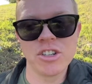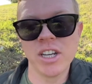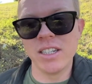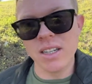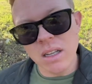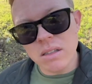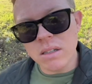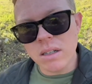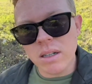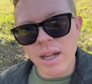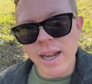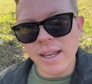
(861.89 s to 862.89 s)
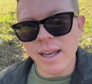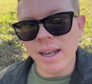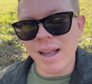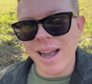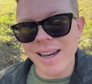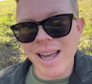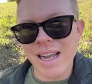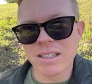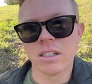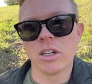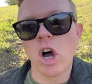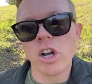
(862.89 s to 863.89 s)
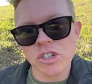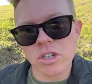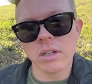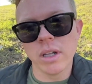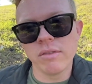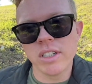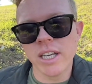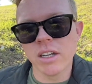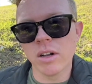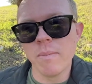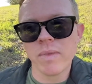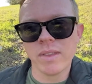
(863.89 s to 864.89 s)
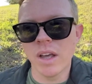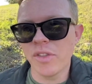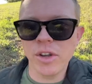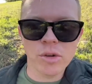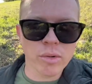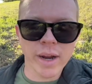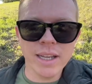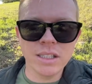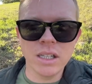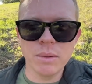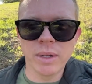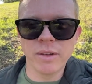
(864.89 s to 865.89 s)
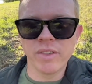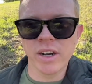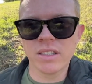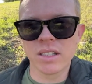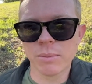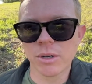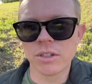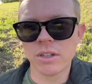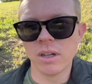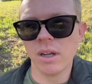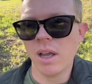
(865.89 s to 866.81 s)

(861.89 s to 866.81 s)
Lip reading: It does look like it kind of has a launched lift hill, nothing crazy, but very similar to,